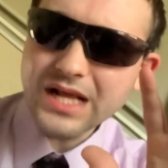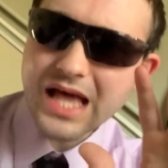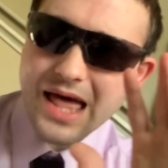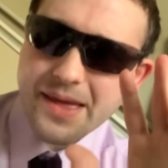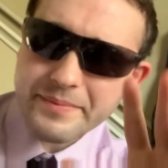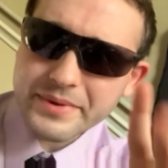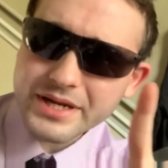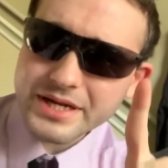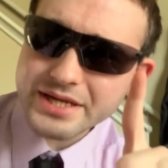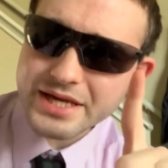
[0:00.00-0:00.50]

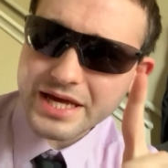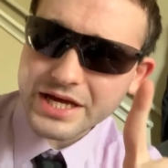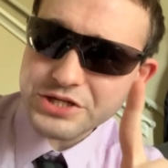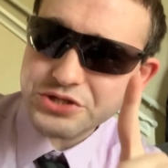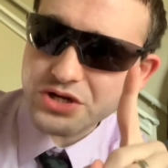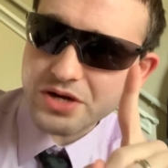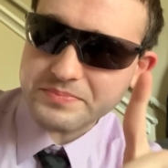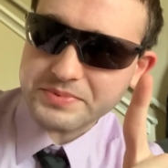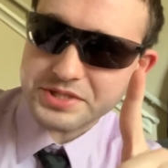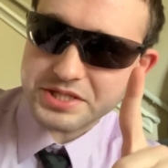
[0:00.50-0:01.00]
gonna catch
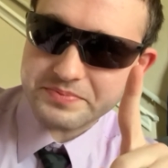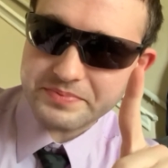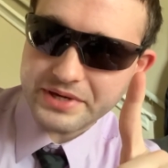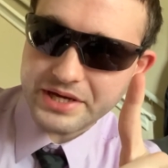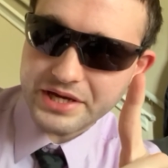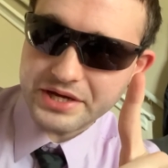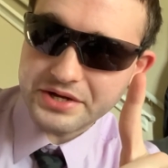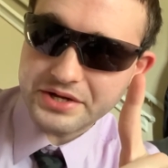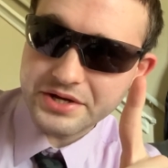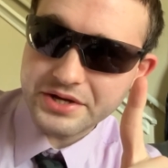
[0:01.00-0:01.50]
you up to
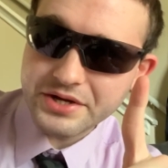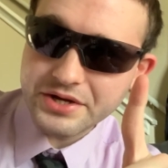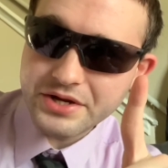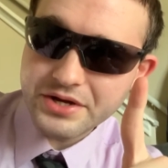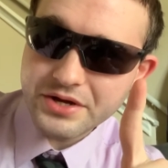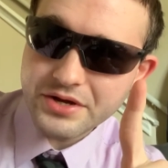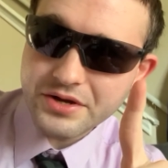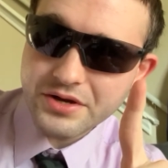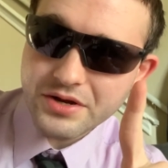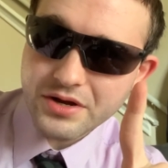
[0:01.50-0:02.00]
speed
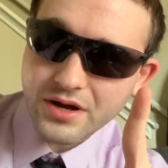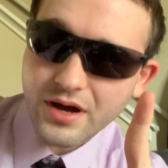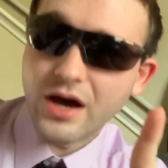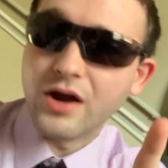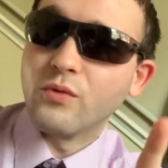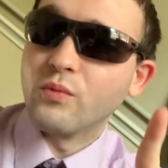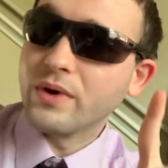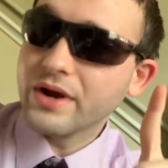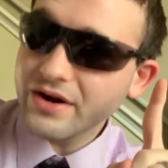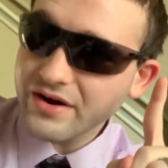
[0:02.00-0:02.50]

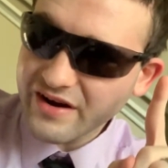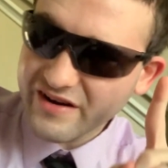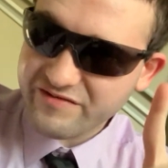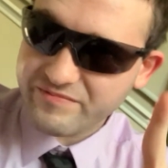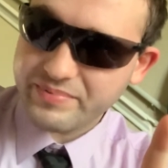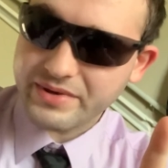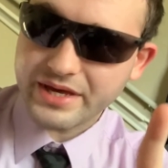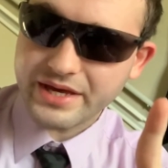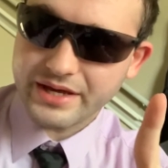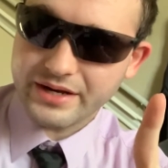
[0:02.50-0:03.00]
on where I've
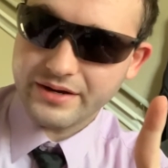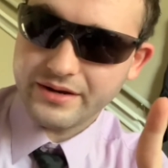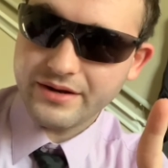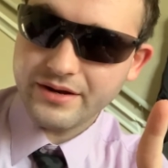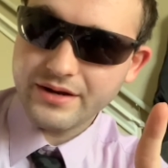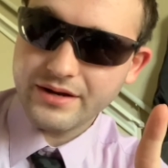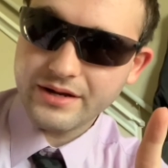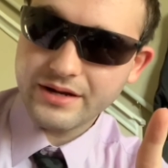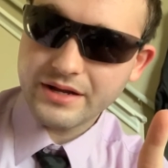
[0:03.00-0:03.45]
been